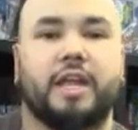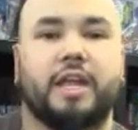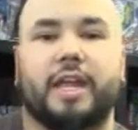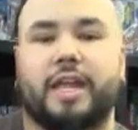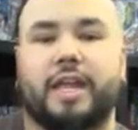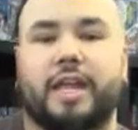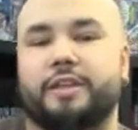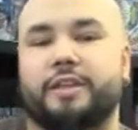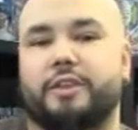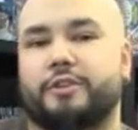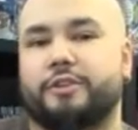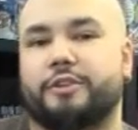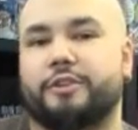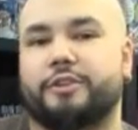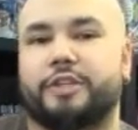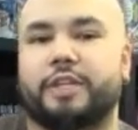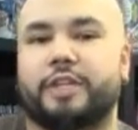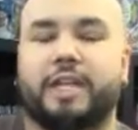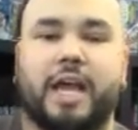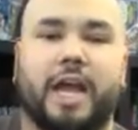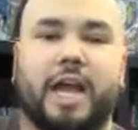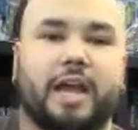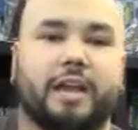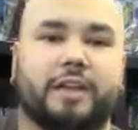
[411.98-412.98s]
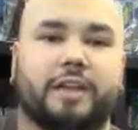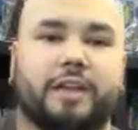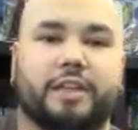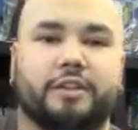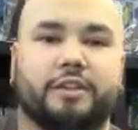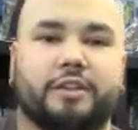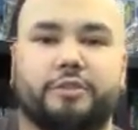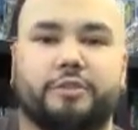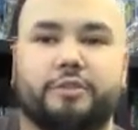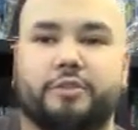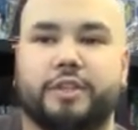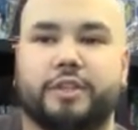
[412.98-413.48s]
You know, you, how can
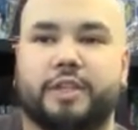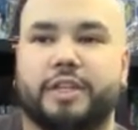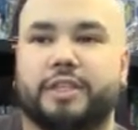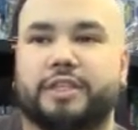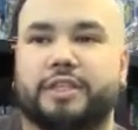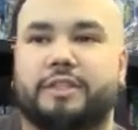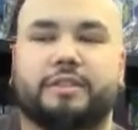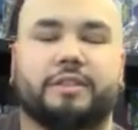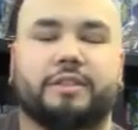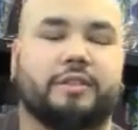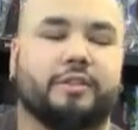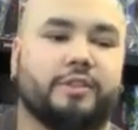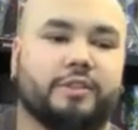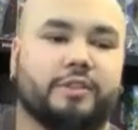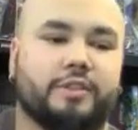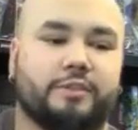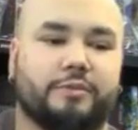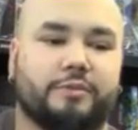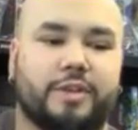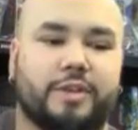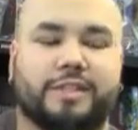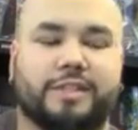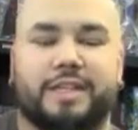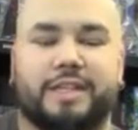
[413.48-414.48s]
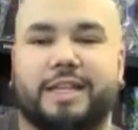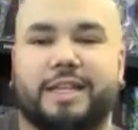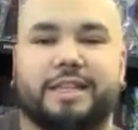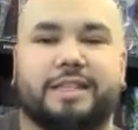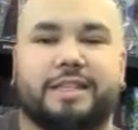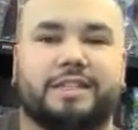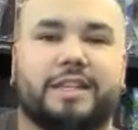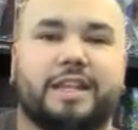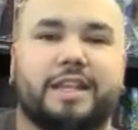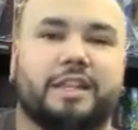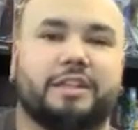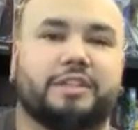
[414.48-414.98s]
you do this? You know, this is wrestling.
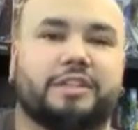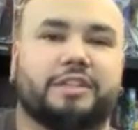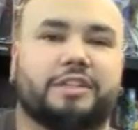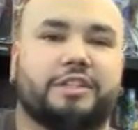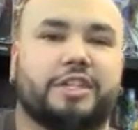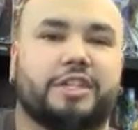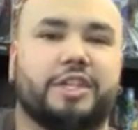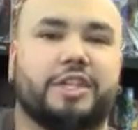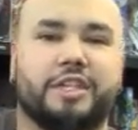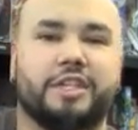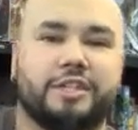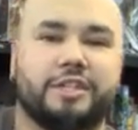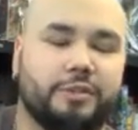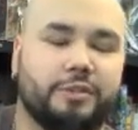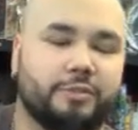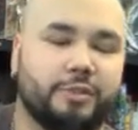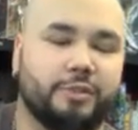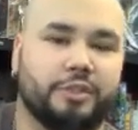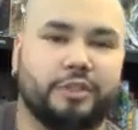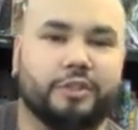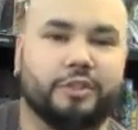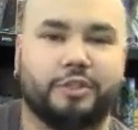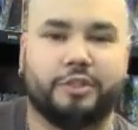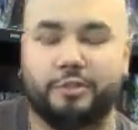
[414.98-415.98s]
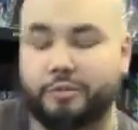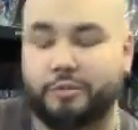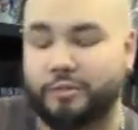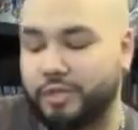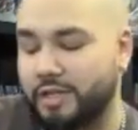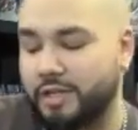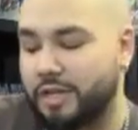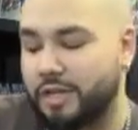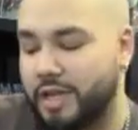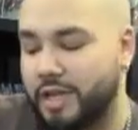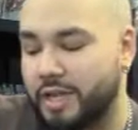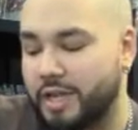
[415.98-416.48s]
It's it's cheesy what they're
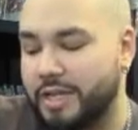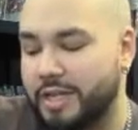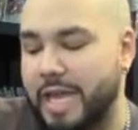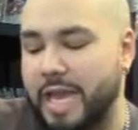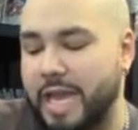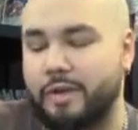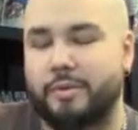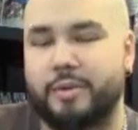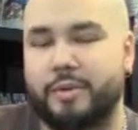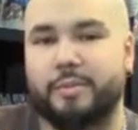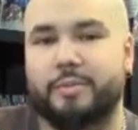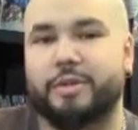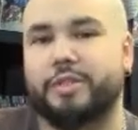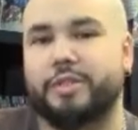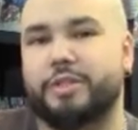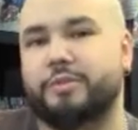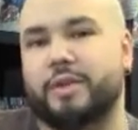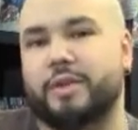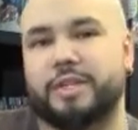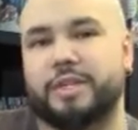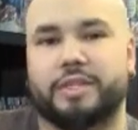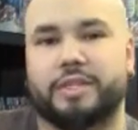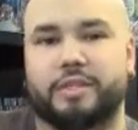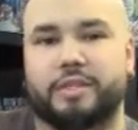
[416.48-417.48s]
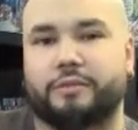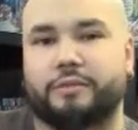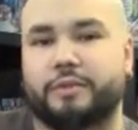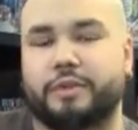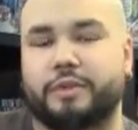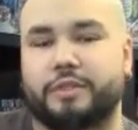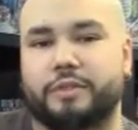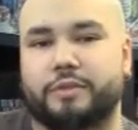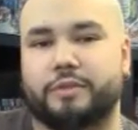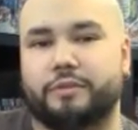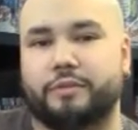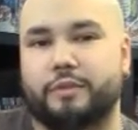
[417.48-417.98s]
doing. You gotta remember, it's wrestling
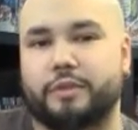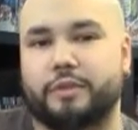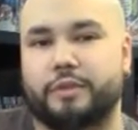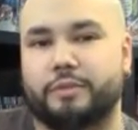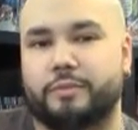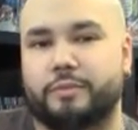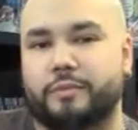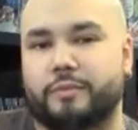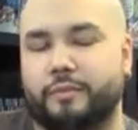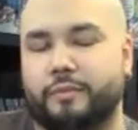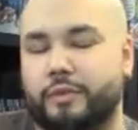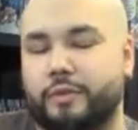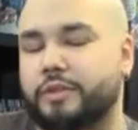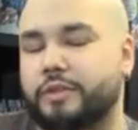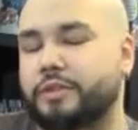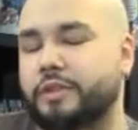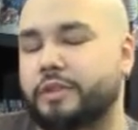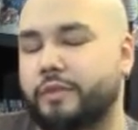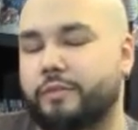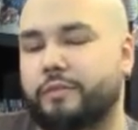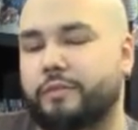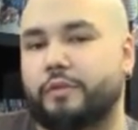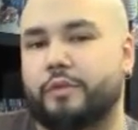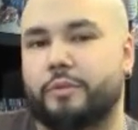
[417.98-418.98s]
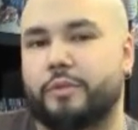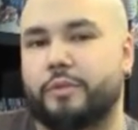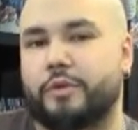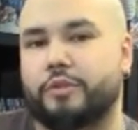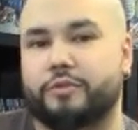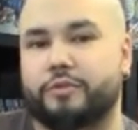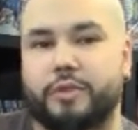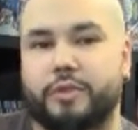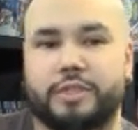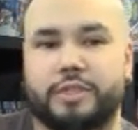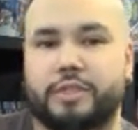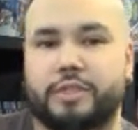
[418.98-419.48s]
first and first, first and
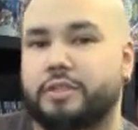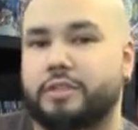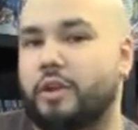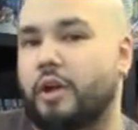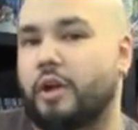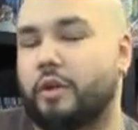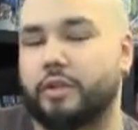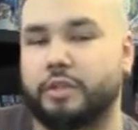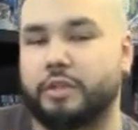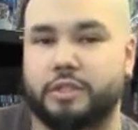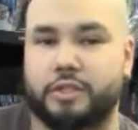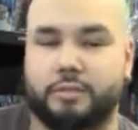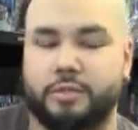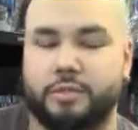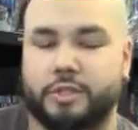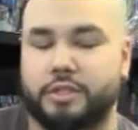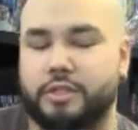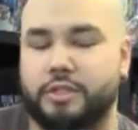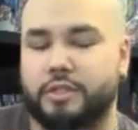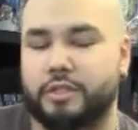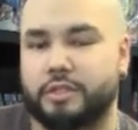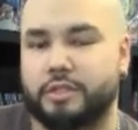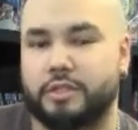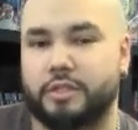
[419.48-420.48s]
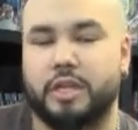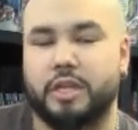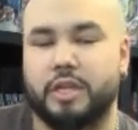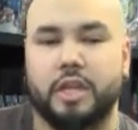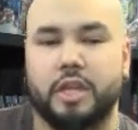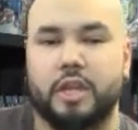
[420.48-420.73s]
foremost. Wrestling's always gonna be cheesy.